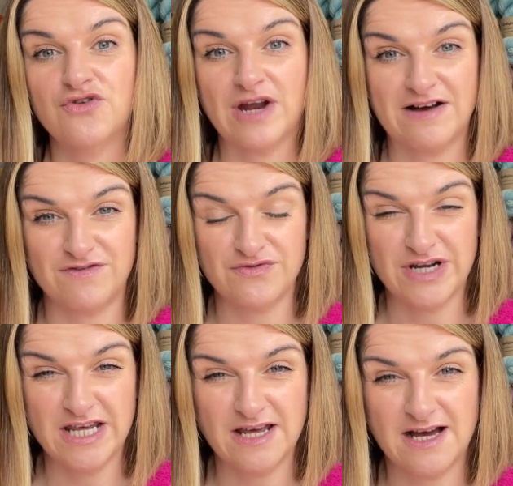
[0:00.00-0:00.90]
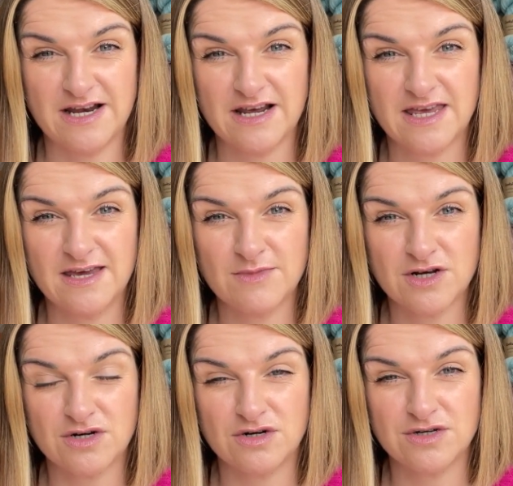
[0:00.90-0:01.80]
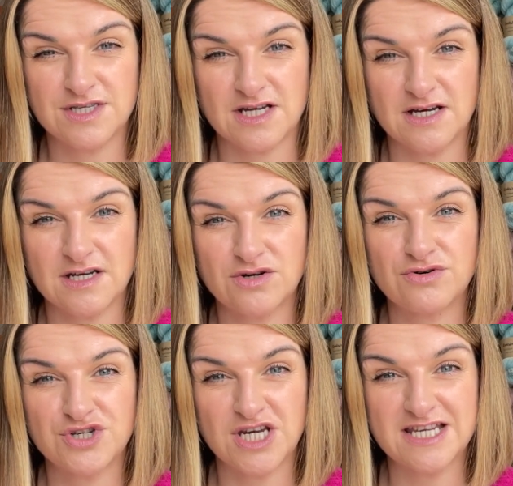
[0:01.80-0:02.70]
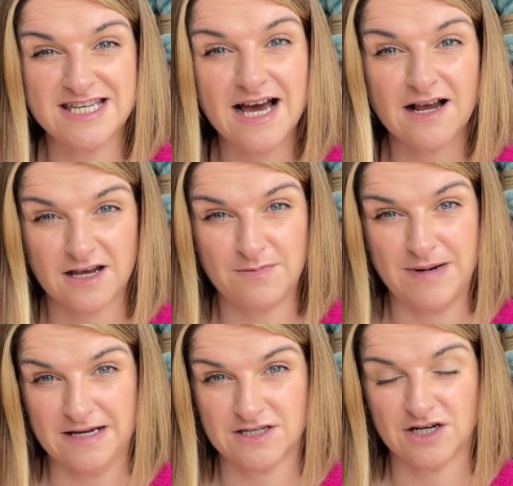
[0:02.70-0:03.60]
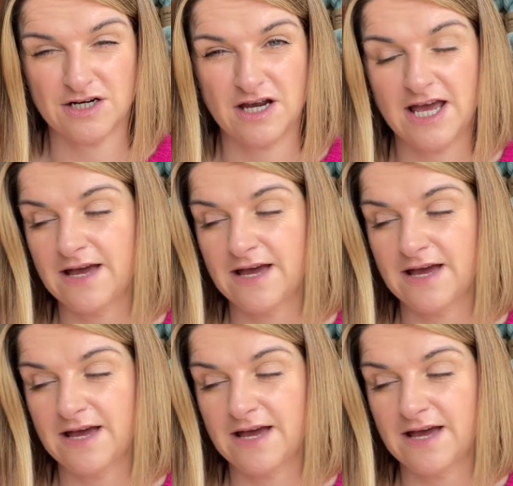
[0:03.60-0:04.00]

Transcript: Ravelry, and I came across a crochet tank pattern.